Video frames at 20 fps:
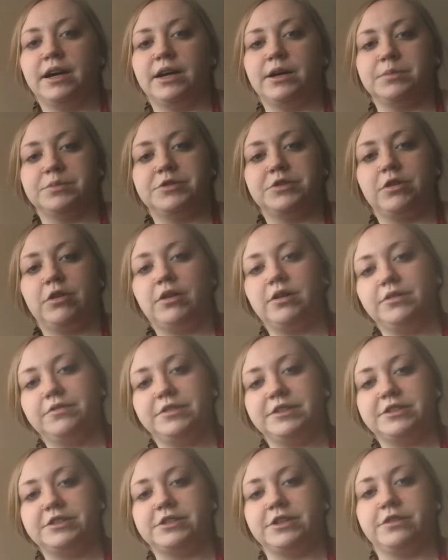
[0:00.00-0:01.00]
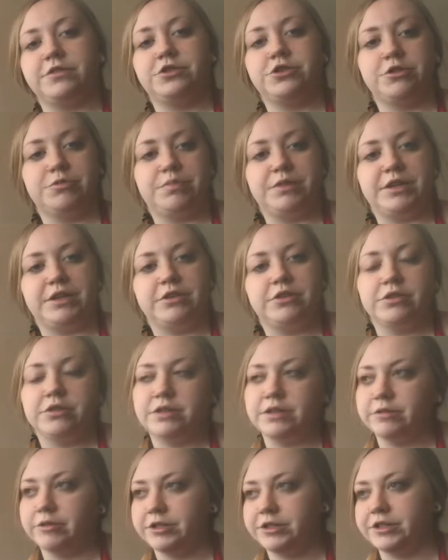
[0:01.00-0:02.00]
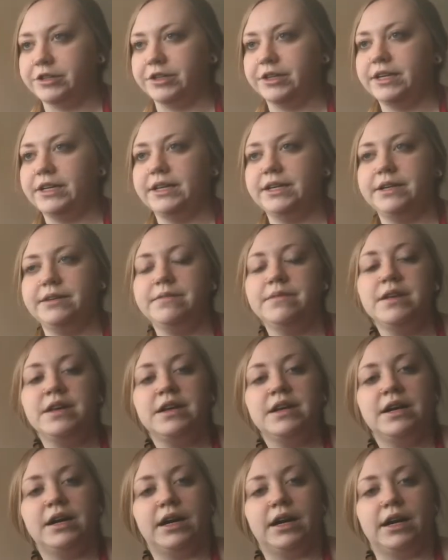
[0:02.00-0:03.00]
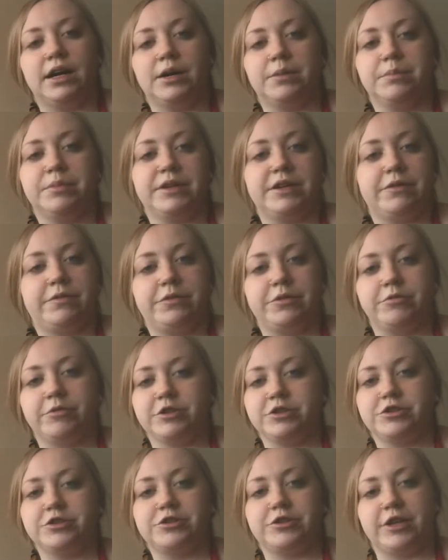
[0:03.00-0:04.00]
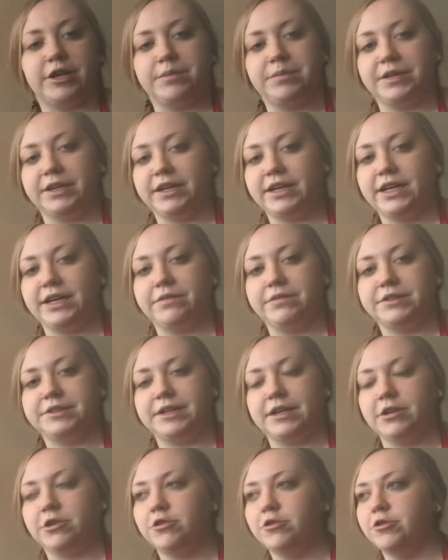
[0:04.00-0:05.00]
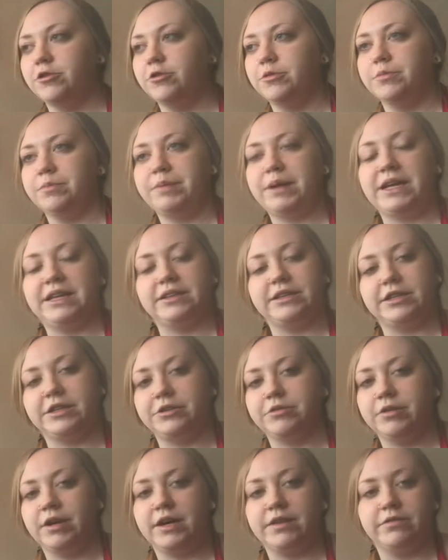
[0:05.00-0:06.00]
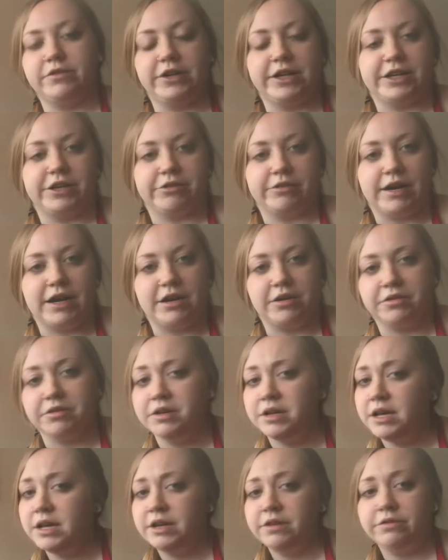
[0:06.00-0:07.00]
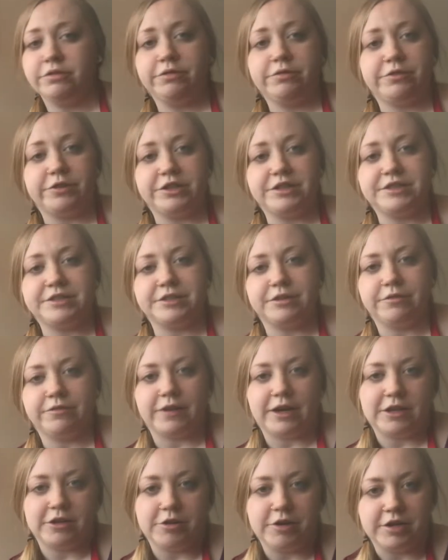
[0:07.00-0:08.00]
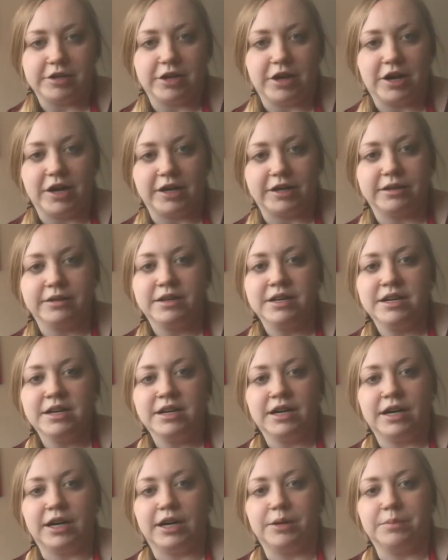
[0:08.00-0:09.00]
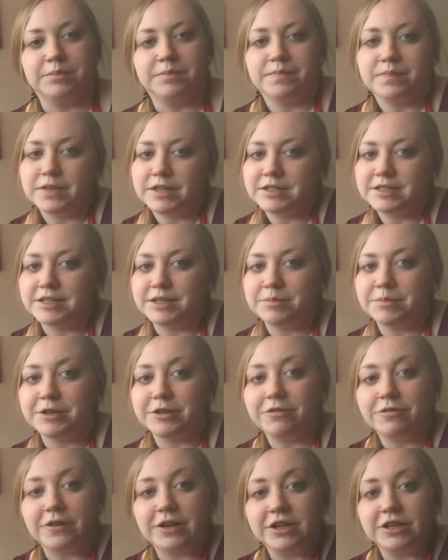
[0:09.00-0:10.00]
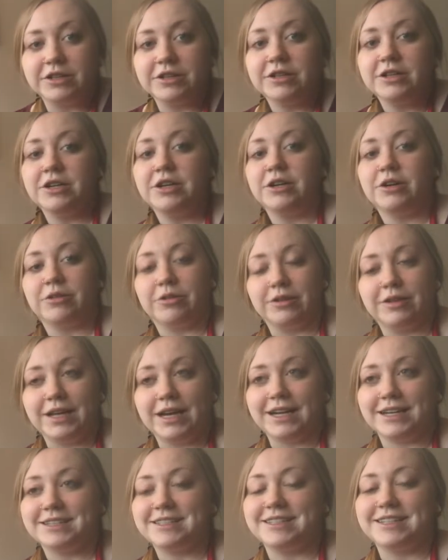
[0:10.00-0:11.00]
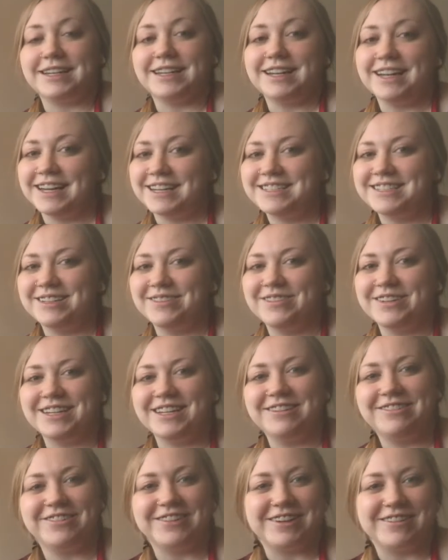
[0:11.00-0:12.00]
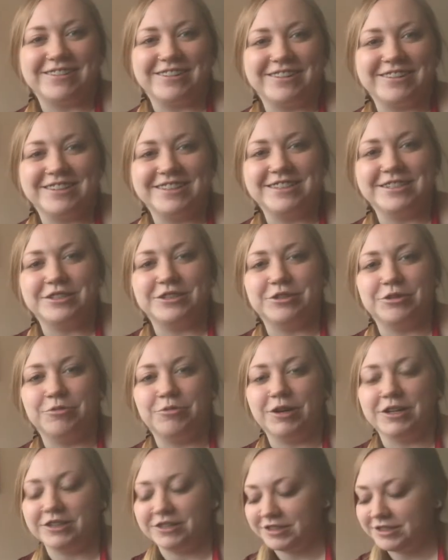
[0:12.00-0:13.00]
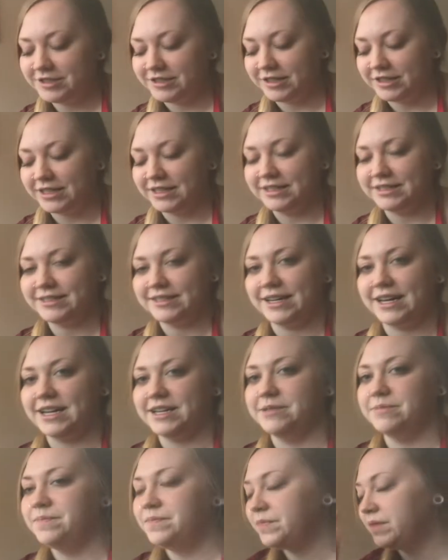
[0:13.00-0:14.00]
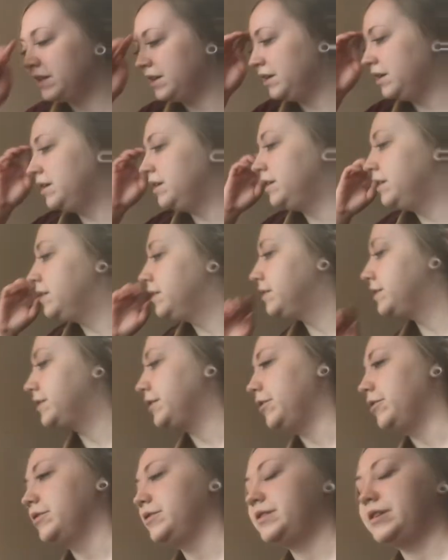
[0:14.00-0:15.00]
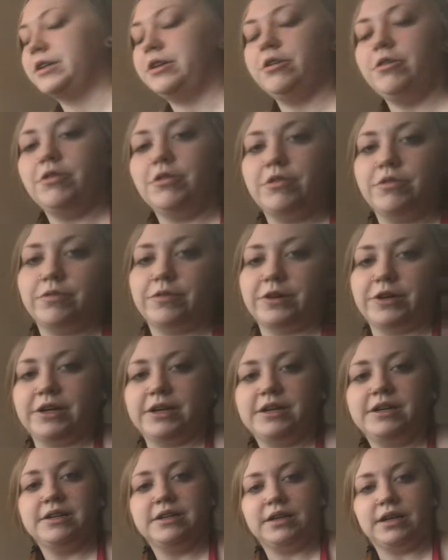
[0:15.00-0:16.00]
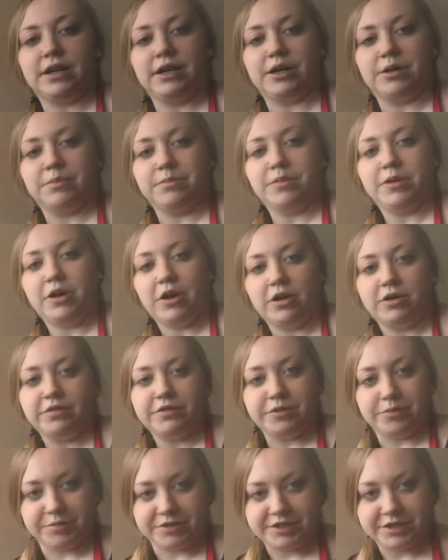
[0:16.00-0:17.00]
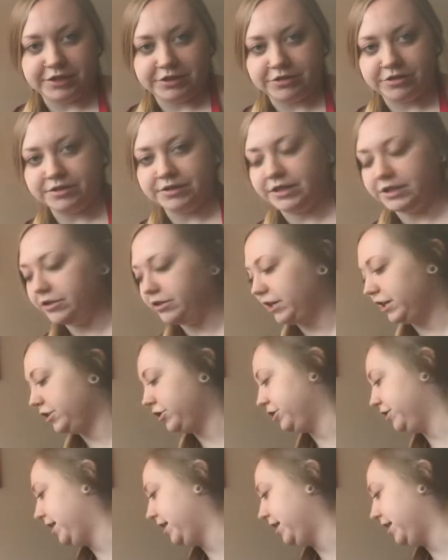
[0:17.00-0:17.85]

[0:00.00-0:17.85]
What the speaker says: So all of this stuff should be included with your kit. But if you are just grabbing a canvas at home, paint that you have laying around, feel free to still follow along. It's going to be a fun, relaxing activity for everyone to do while they're stuck inside. So to go over all of the materials that you guys should